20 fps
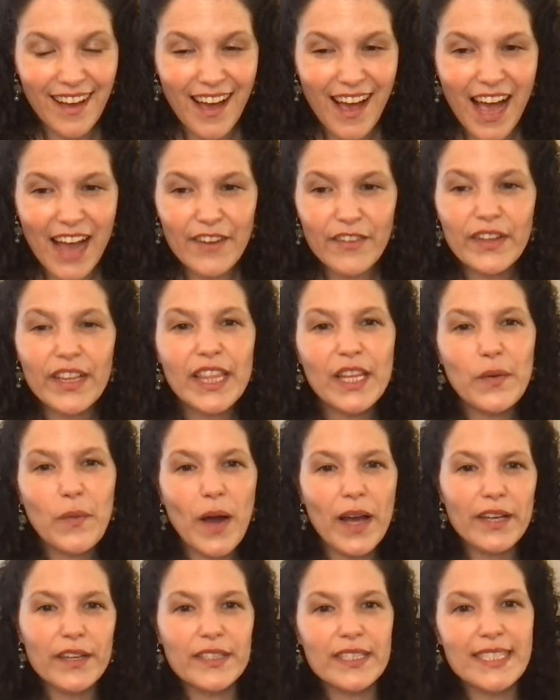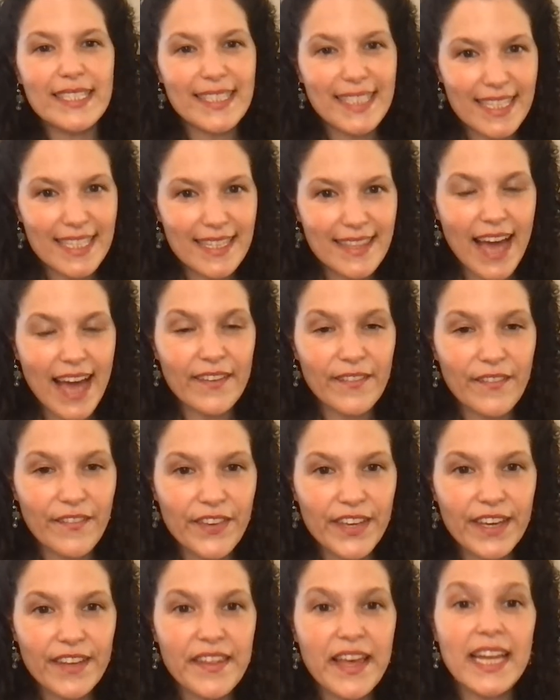I really want you to see that and
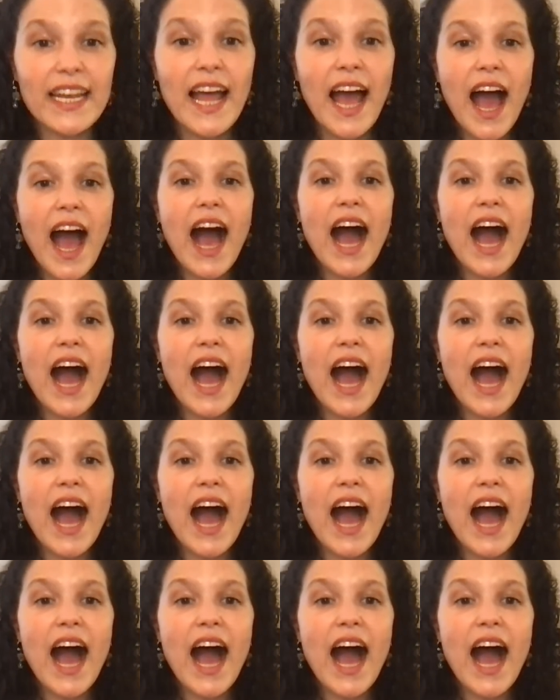feel that.